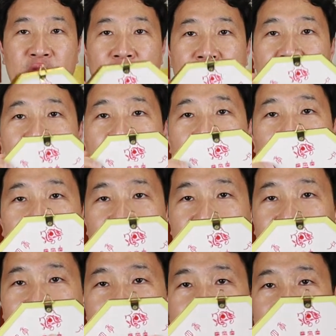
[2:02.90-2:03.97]
mirror
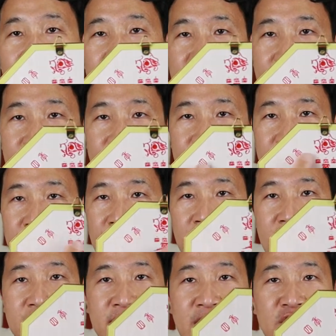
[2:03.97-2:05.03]
with this one,
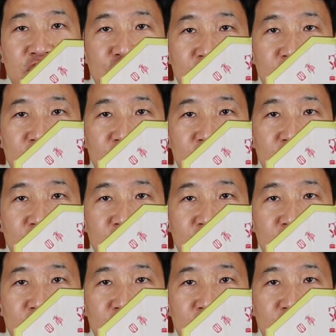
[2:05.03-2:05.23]
this